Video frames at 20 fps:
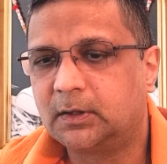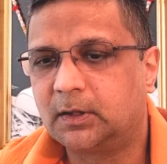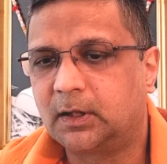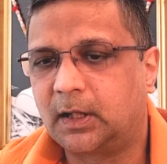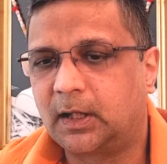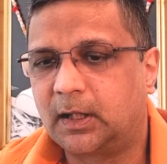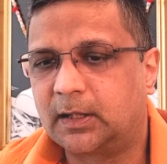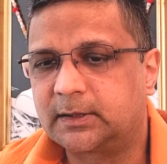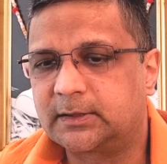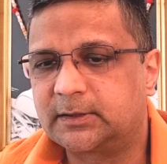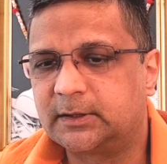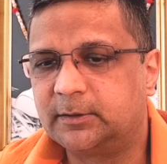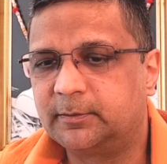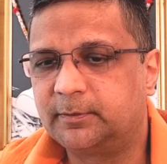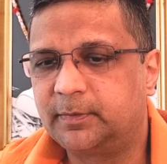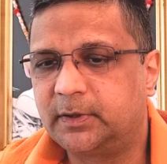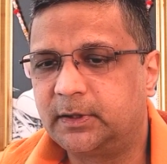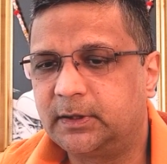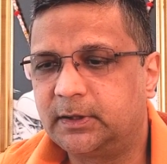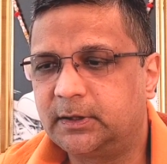are
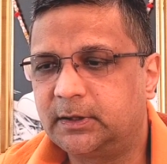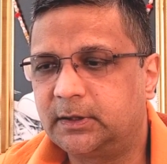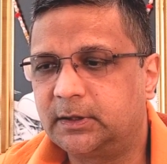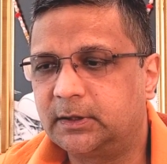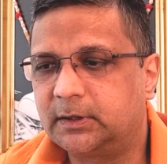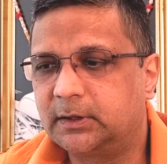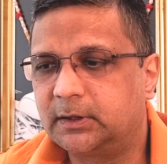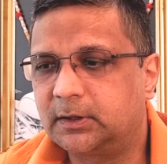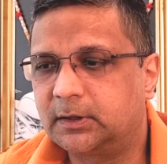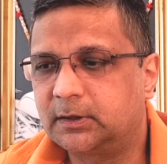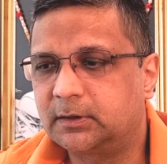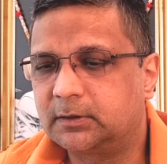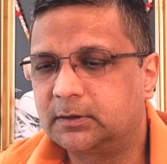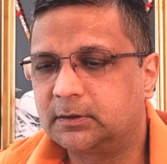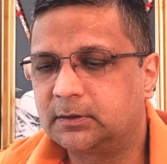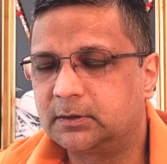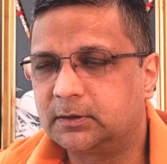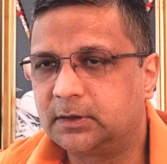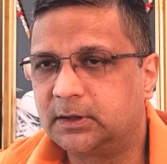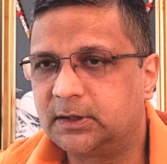simply the
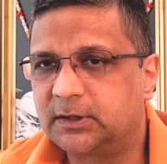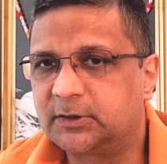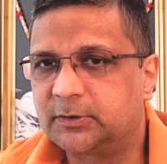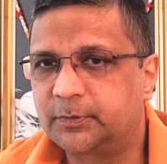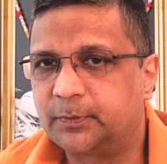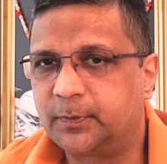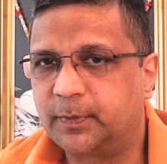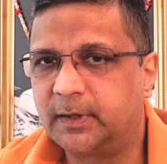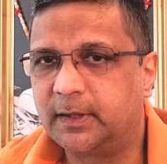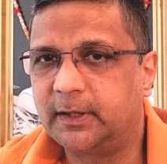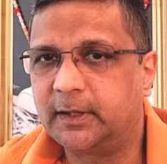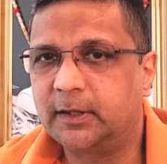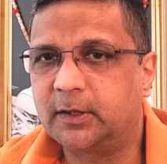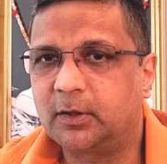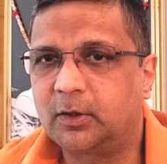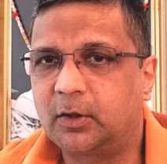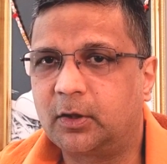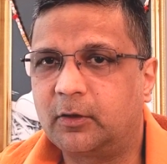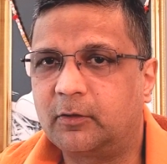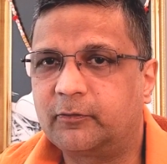
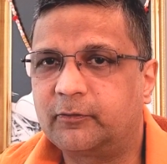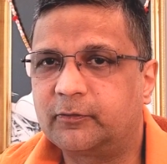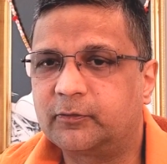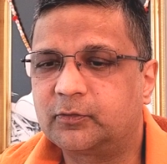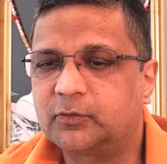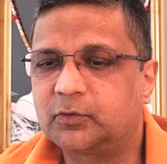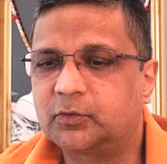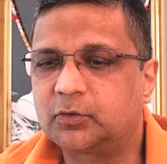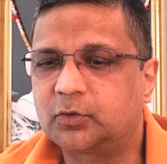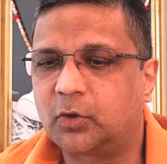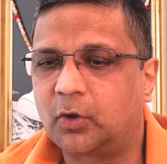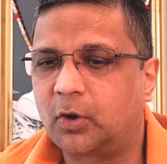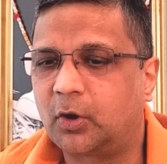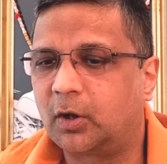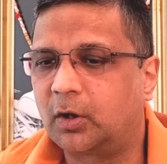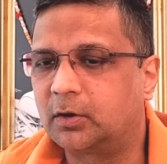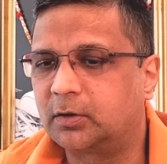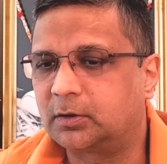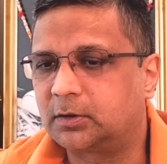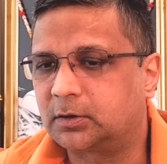display of
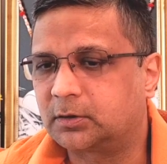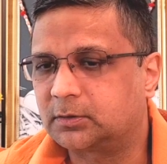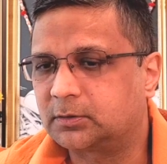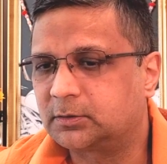thought,